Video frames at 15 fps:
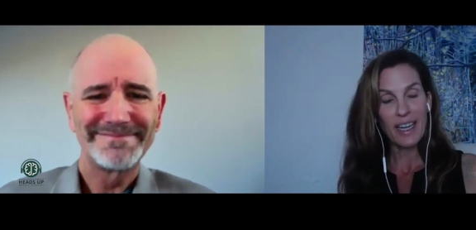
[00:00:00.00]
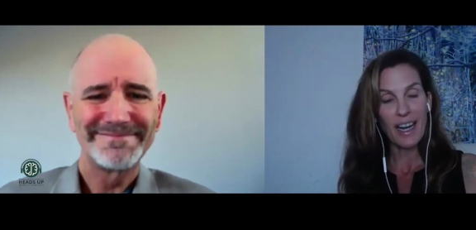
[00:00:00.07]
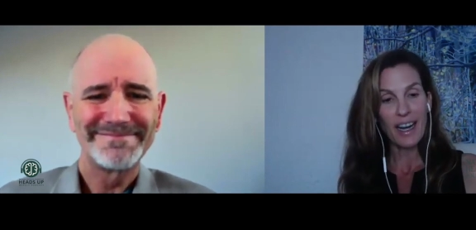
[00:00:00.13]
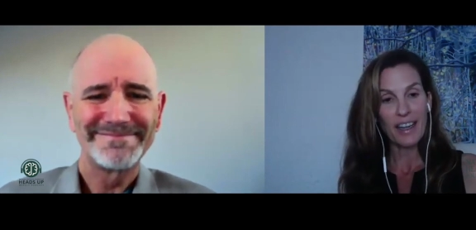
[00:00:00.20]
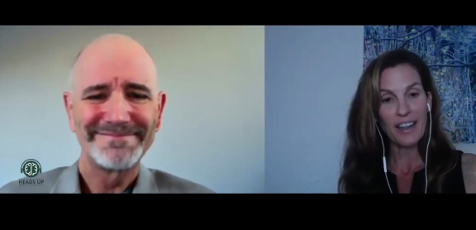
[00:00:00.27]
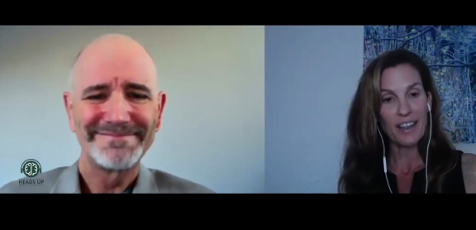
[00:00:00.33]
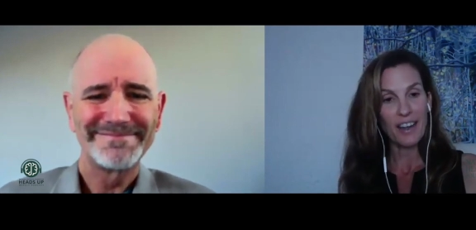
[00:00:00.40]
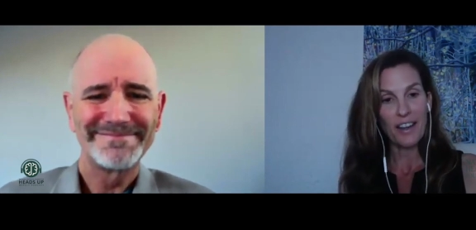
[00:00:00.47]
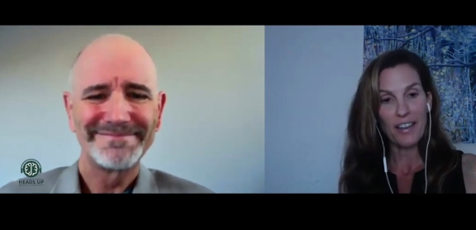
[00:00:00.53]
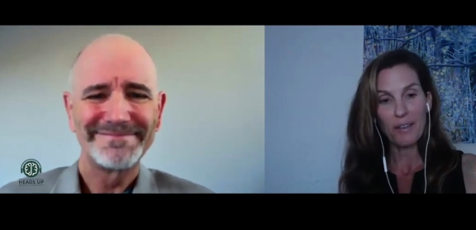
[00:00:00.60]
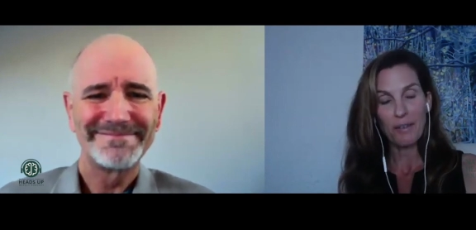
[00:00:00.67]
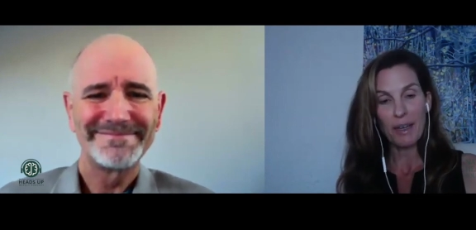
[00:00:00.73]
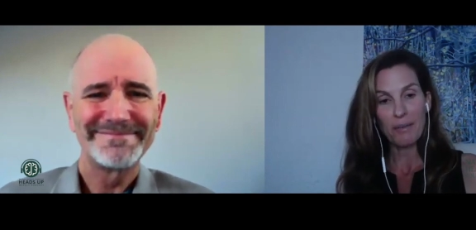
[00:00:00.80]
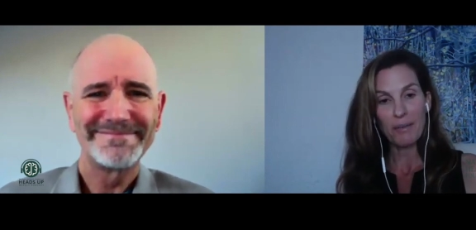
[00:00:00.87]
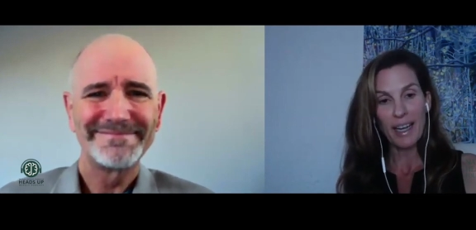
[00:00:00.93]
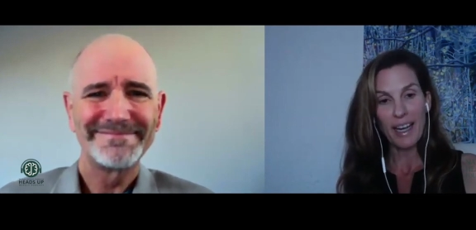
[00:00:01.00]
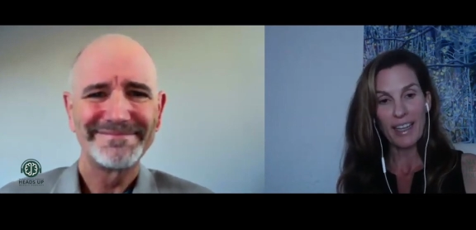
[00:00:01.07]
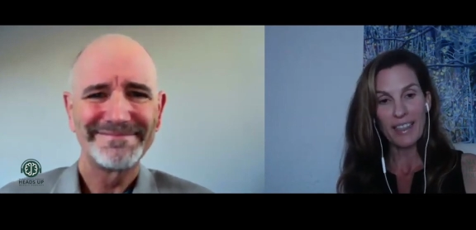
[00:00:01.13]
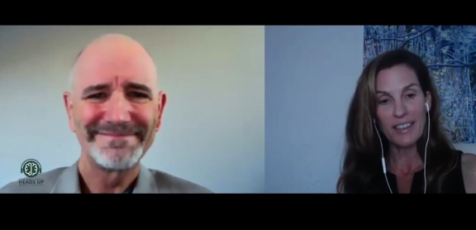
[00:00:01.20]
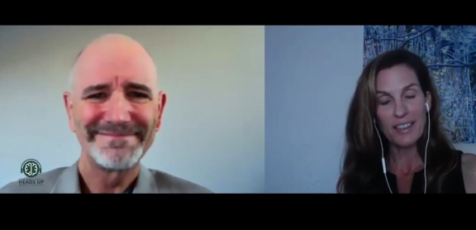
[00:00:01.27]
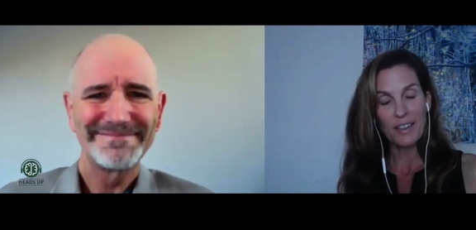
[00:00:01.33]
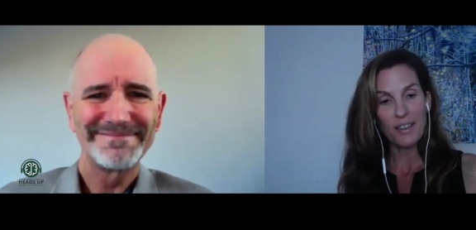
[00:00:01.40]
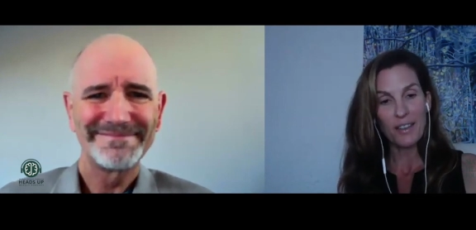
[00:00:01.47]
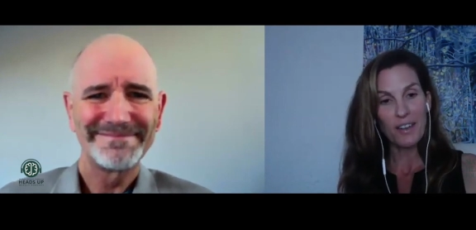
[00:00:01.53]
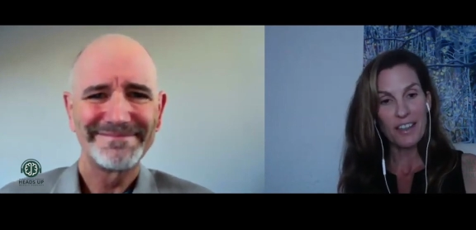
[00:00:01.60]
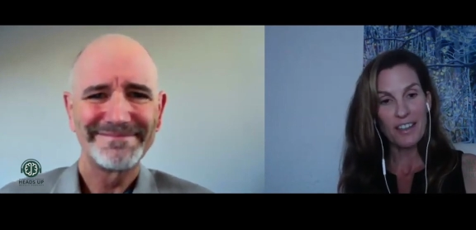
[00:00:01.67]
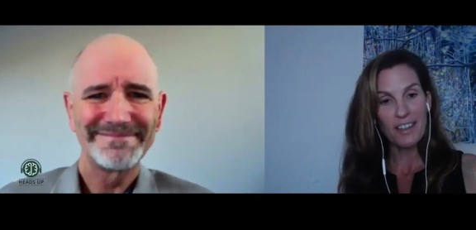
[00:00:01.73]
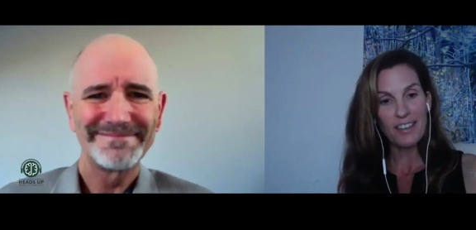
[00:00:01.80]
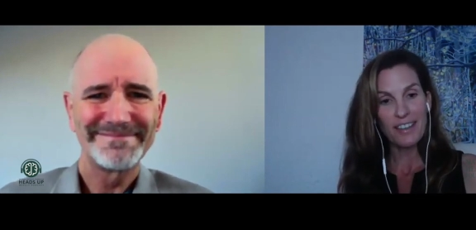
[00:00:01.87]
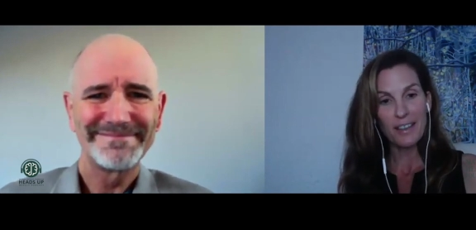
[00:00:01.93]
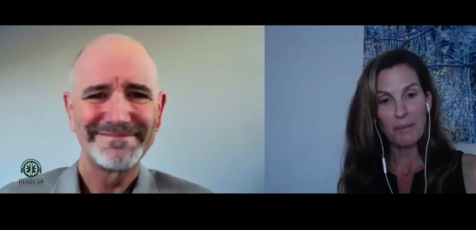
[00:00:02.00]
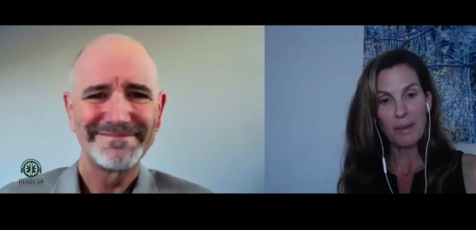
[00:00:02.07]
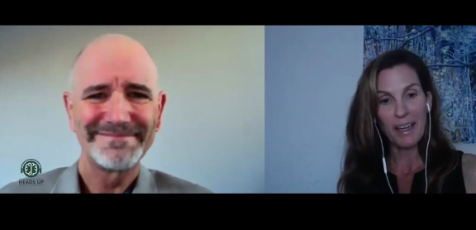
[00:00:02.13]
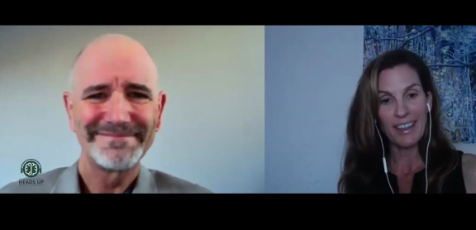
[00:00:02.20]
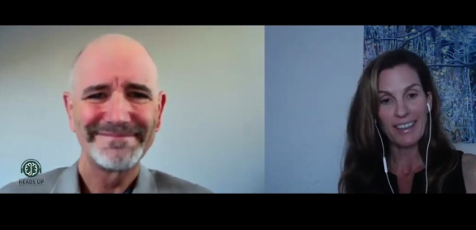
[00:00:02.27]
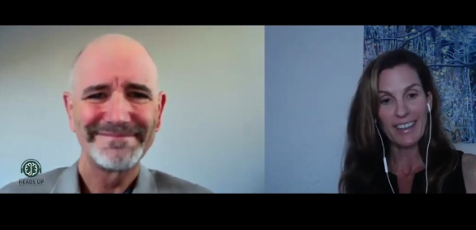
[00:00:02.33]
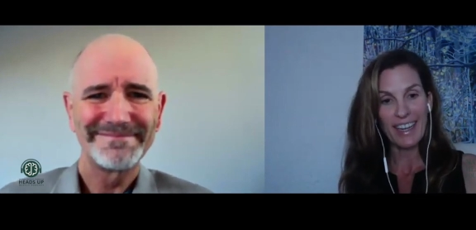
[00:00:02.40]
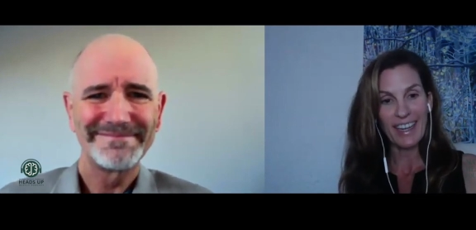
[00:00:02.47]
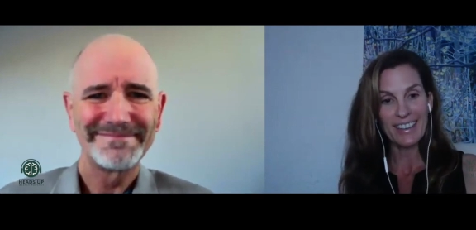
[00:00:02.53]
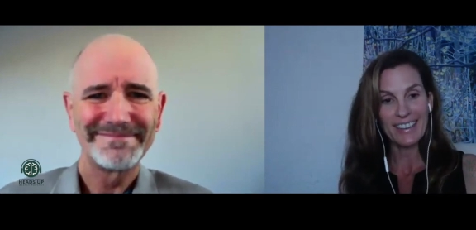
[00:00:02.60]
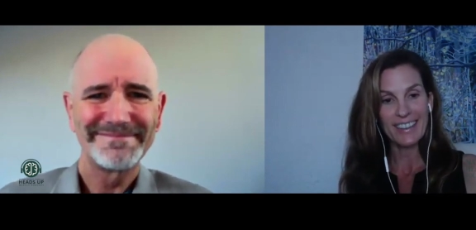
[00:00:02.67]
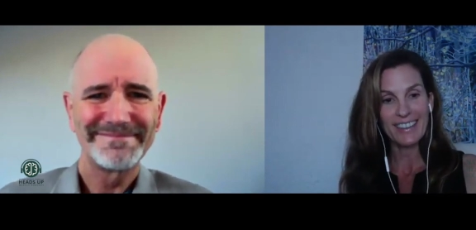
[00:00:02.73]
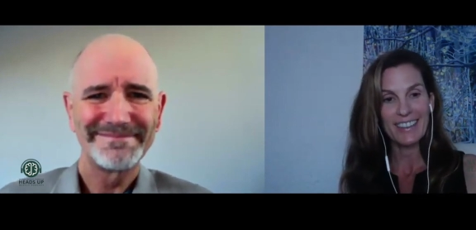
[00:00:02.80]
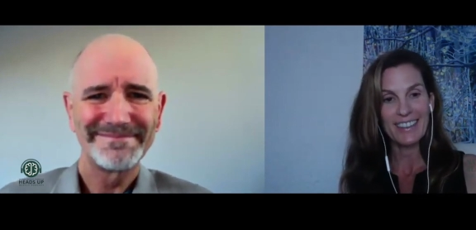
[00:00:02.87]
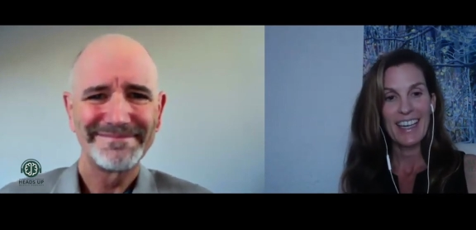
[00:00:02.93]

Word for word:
Speaker 1: either on the webcast or the podcast.